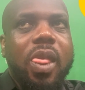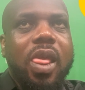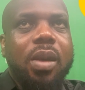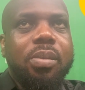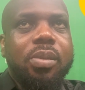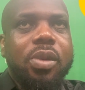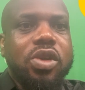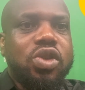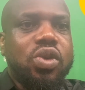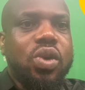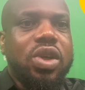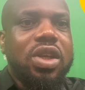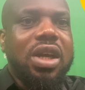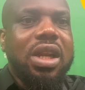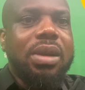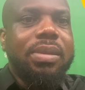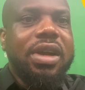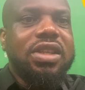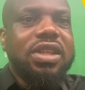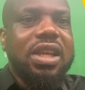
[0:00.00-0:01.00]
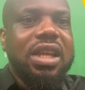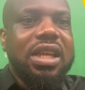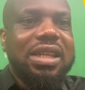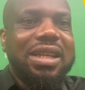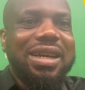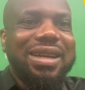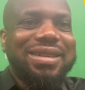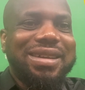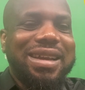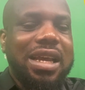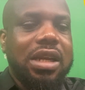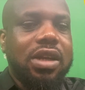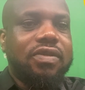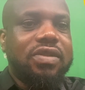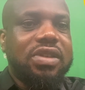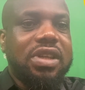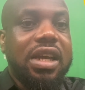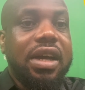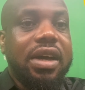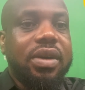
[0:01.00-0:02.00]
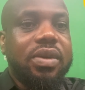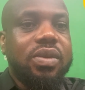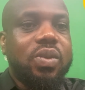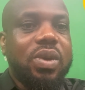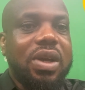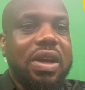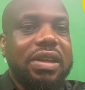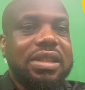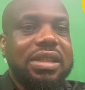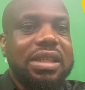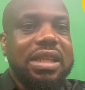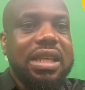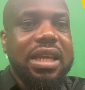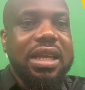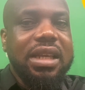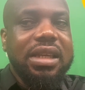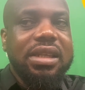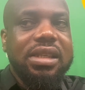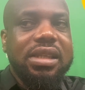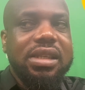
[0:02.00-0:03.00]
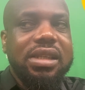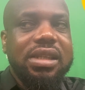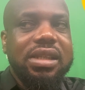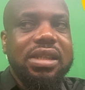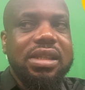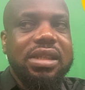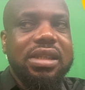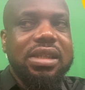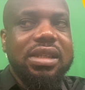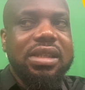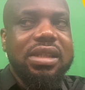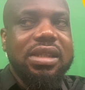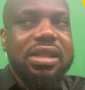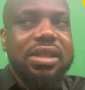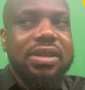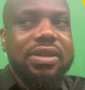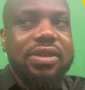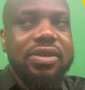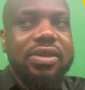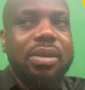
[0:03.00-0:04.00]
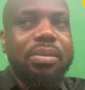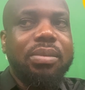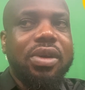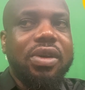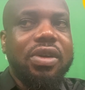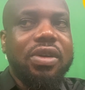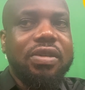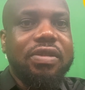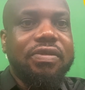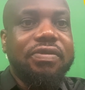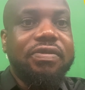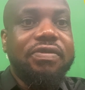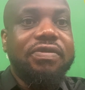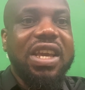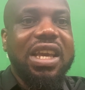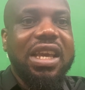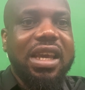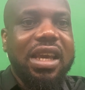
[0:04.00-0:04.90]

But so you can imagine in that kind of town, we're seeing this number of fake